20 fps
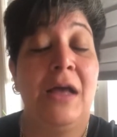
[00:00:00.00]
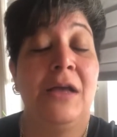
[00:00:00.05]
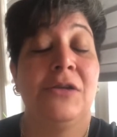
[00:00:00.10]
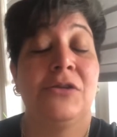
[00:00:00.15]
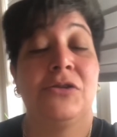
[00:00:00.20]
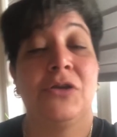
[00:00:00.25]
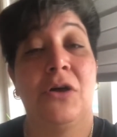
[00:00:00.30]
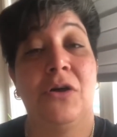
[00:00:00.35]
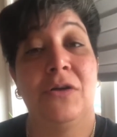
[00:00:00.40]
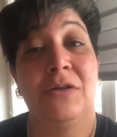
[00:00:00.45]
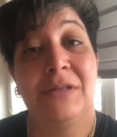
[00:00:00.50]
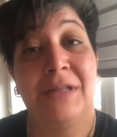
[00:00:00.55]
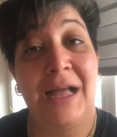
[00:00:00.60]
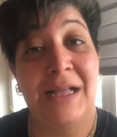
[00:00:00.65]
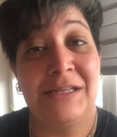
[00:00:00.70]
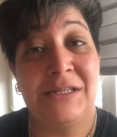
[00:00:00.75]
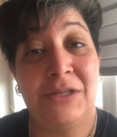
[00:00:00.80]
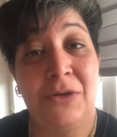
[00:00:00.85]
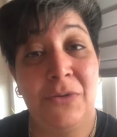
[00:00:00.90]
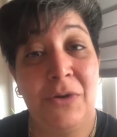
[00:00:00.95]
So
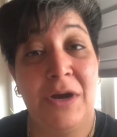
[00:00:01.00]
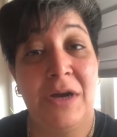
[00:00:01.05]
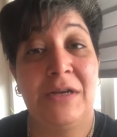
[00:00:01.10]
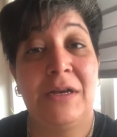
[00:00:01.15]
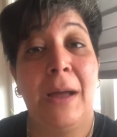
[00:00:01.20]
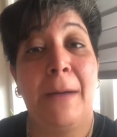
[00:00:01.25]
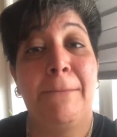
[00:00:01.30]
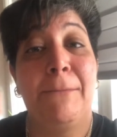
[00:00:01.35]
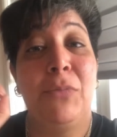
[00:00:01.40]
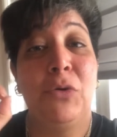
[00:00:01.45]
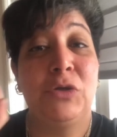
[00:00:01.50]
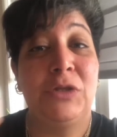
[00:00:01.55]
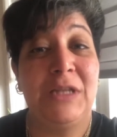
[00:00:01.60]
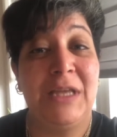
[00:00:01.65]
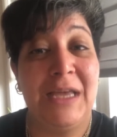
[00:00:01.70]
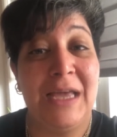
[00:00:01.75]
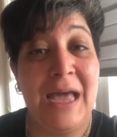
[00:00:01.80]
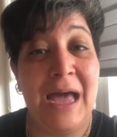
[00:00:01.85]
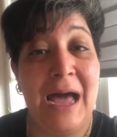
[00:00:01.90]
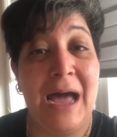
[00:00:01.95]
that's the word.
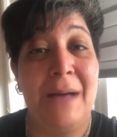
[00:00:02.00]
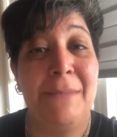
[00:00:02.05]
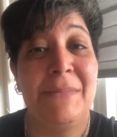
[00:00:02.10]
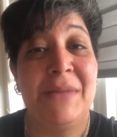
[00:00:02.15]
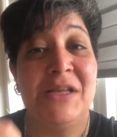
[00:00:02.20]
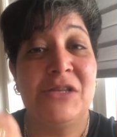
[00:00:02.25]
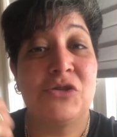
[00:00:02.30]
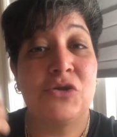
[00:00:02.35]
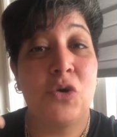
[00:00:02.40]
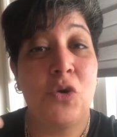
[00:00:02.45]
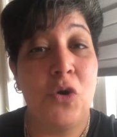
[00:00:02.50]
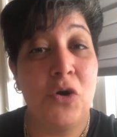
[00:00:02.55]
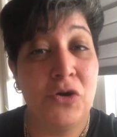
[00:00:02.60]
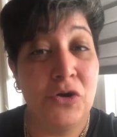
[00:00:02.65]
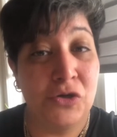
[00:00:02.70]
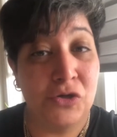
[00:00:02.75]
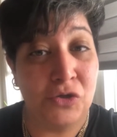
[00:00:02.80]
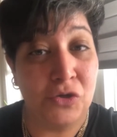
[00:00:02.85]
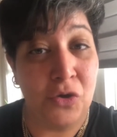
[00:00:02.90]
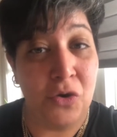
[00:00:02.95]
Putia means
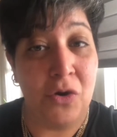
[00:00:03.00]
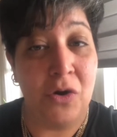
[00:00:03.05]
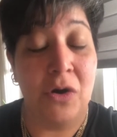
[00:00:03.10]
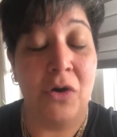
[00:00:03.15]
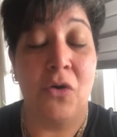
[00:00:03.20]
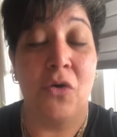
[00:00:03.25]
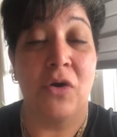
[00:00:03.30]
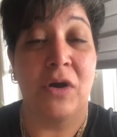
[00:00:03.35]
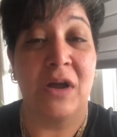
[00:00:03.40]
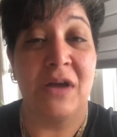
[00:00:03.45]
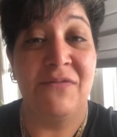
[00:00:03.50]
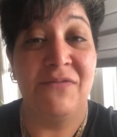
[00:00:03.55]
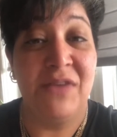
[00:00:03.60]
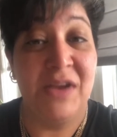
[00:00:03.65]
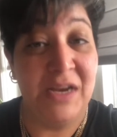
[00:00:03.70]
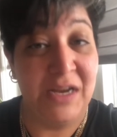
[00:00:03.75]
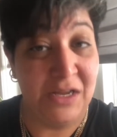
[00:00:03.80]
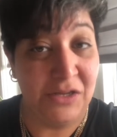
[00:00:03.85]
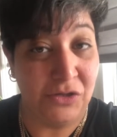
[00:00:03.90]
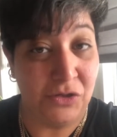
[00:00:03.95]
corner store or
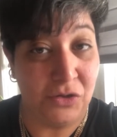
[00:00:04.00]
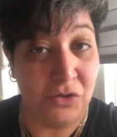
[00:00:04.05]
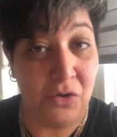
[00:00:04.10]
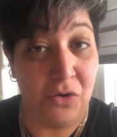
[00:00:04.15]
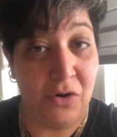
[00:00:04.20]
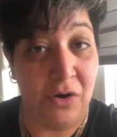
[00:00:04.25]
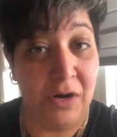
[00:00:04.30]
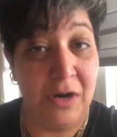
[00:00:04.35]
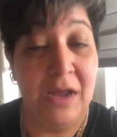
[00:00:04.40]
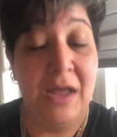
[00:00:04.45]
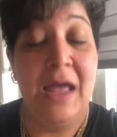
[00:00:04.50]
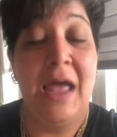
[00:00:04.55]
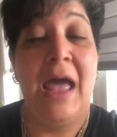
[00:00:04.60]
convenience store.